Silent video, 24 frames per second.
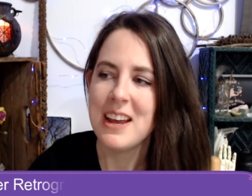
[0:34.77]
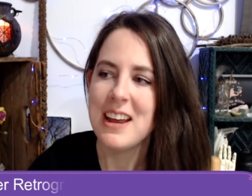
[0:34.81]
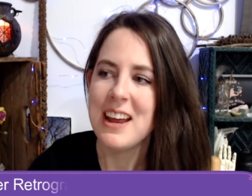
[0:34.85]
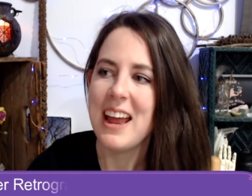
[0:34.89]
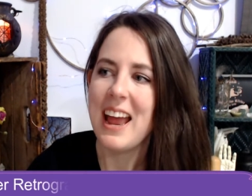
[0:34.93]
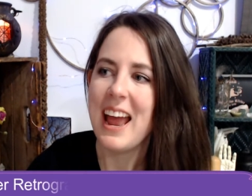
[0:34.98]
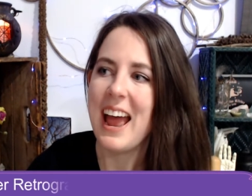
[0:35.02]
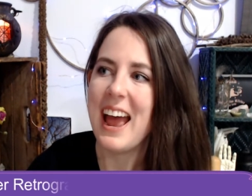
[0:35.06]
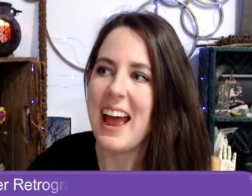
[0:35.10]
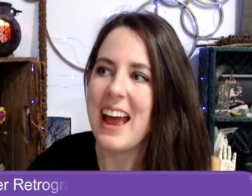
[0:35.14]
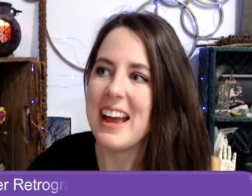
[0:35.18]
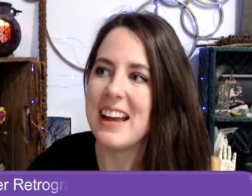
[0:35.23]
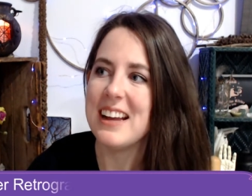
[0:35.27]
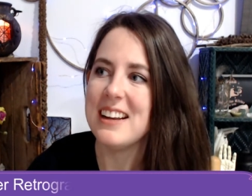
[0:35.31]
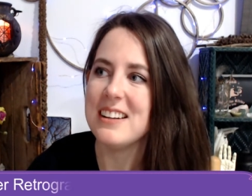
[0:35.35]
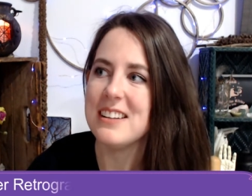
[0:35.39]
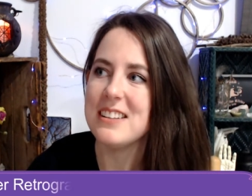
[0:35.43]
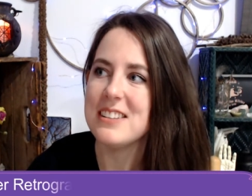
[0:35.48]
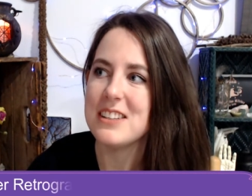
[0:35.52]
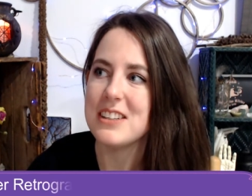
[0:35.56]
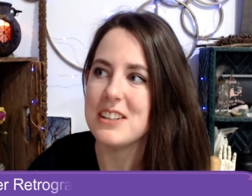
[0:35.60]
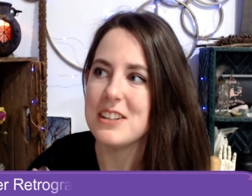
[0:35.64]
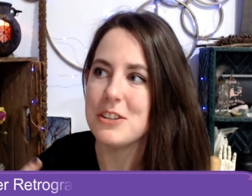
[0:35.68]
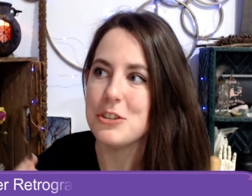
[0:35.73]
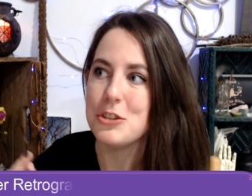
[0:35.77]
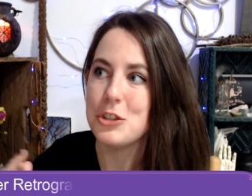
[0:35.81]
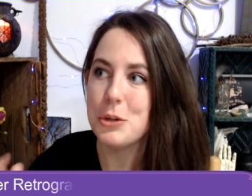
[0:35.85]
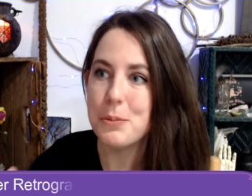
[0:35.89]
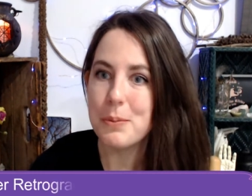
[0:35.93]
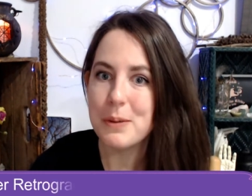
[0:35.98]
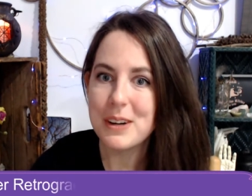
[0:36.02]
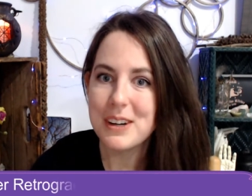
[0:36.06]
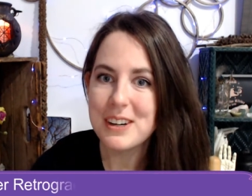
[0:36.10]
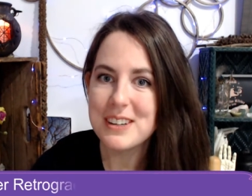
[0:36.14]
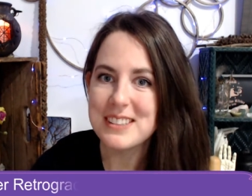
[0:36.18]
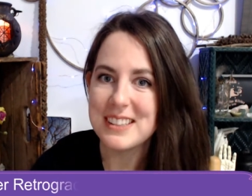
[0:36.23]
and
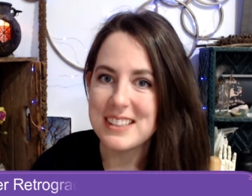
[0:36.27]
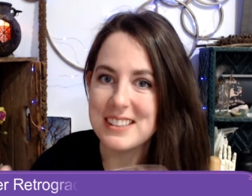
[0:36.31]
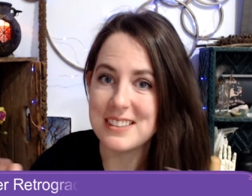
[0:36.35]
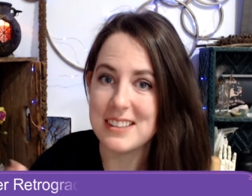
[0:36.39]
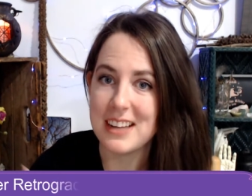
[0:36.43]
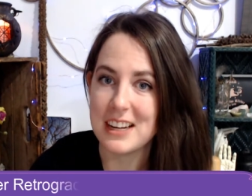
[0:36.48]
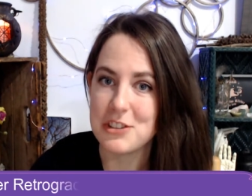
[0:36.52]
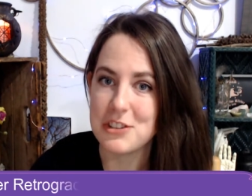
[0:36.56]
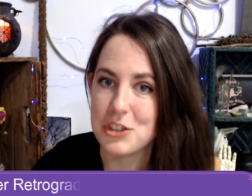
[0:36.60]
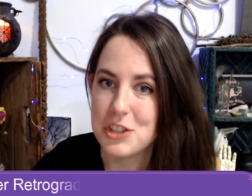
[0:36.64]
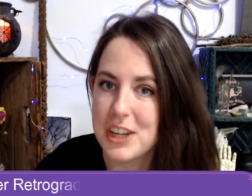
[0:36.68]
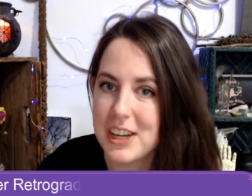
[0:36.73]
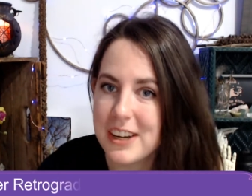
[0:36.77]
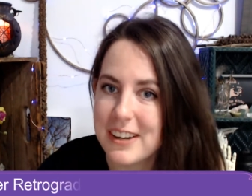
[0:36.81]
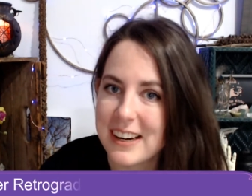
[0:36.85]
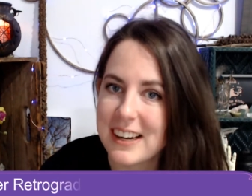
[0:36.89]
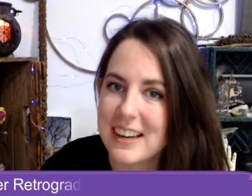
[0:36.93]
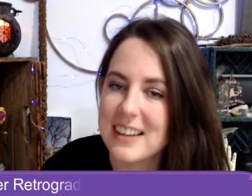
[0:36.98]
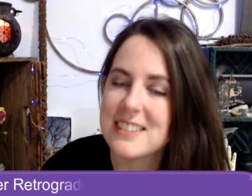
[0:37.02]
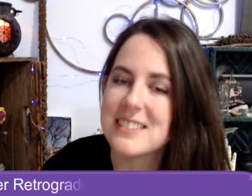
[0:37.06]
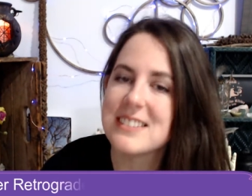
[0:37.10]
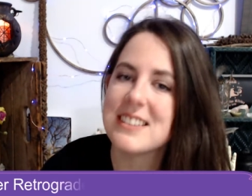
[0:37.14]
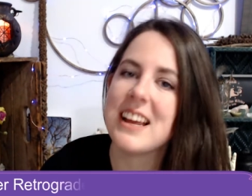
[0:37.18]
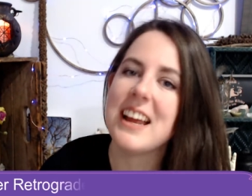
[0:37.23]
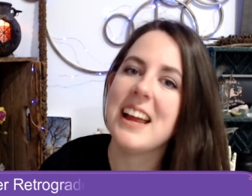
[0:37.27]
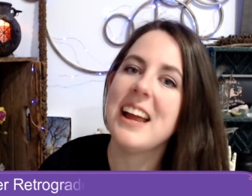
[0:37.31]
Jupiter's is Sagittarius